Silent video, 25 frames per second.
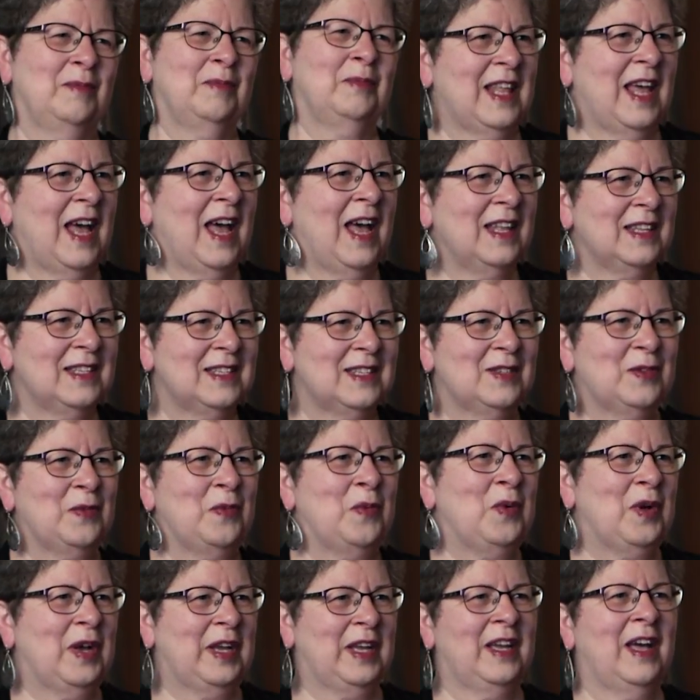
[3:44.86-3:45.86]
That's
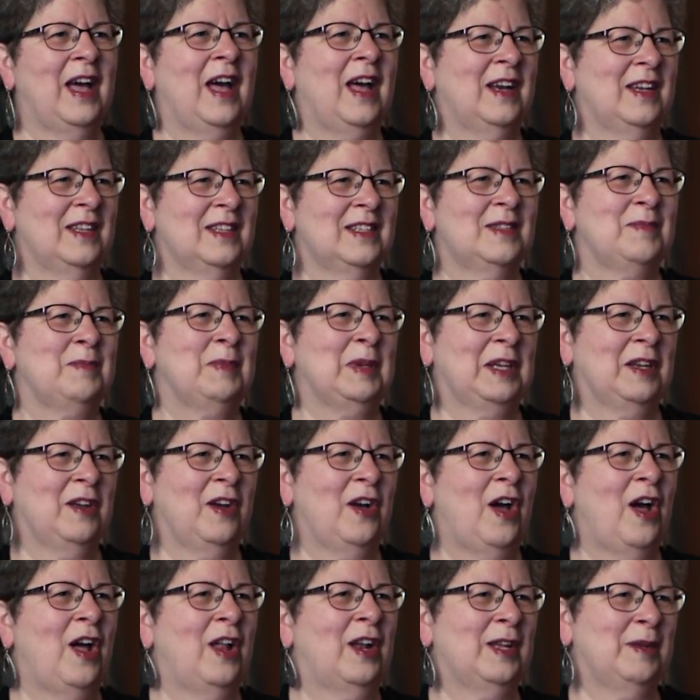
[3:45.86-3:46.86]
what God has been
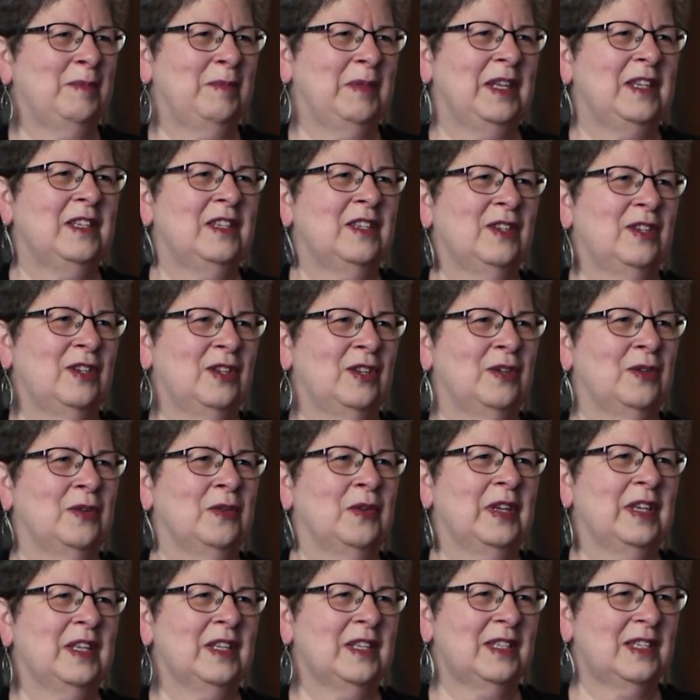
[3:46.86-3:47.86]
calling me to
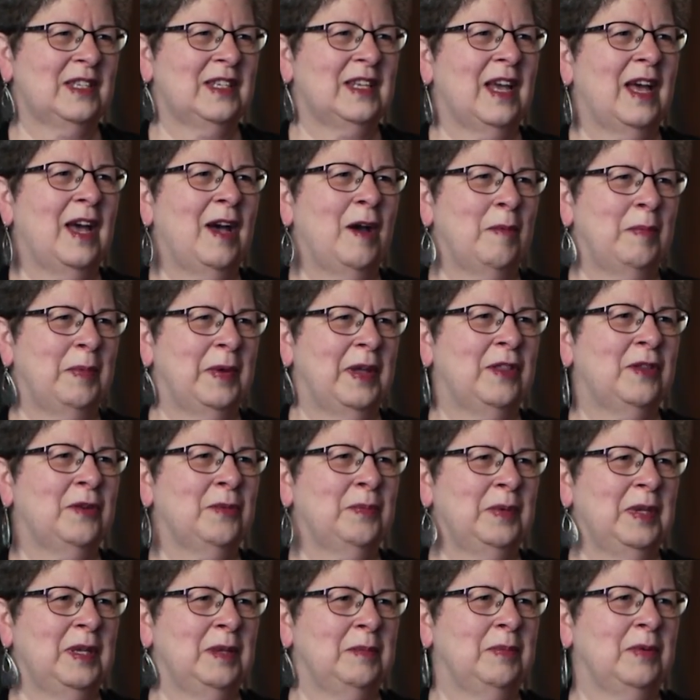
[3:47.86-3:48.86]
do, is to help other
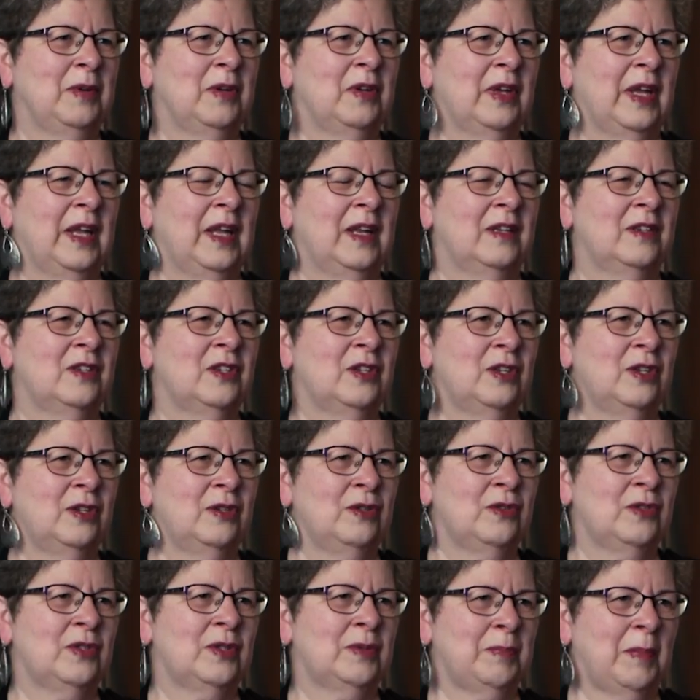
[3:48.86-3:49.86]
people and to
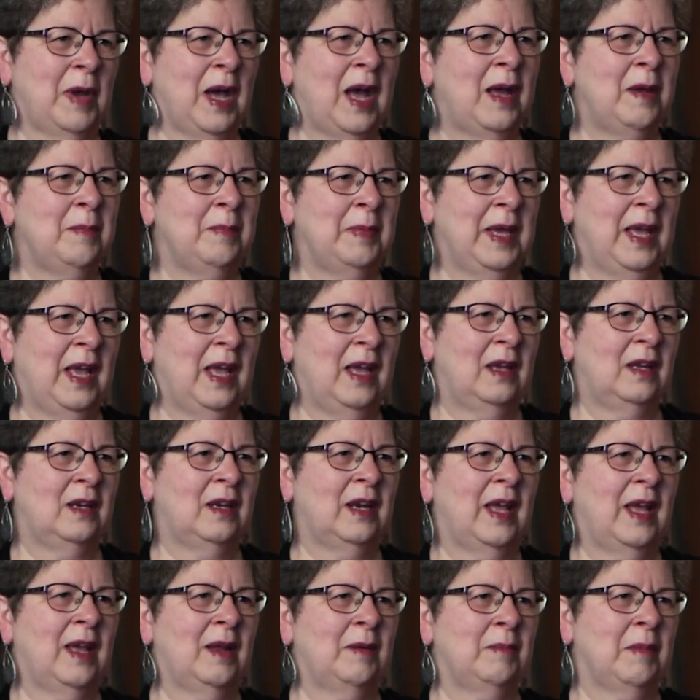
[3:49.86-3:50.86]
use my
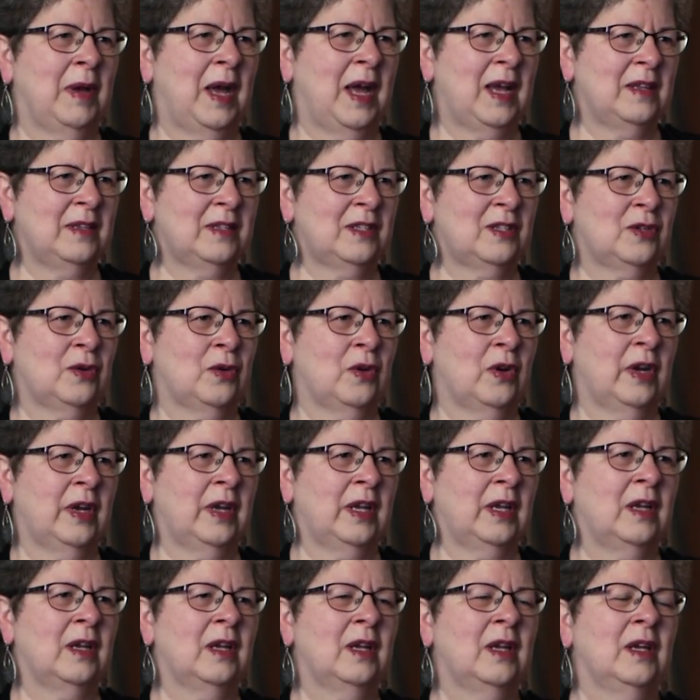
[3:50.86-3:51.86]
pain and my
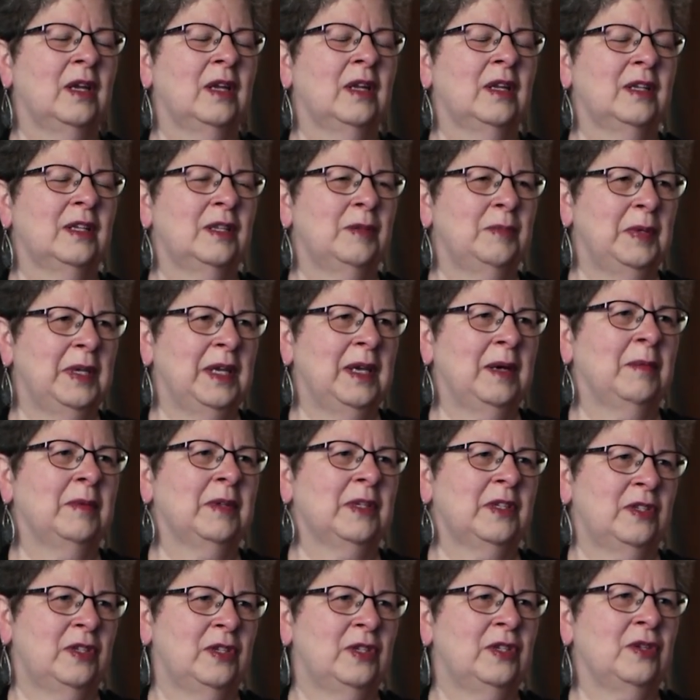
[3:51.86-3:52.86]
story to be
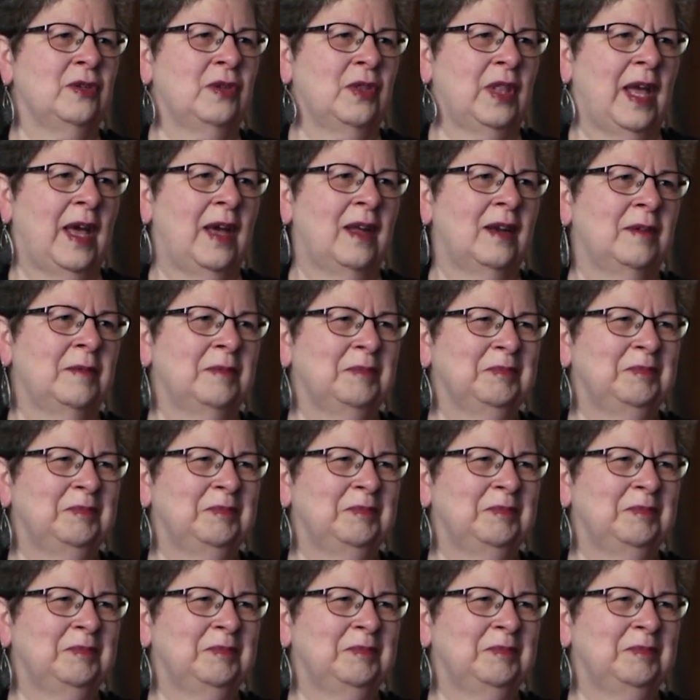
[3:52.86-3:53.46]
able to do that.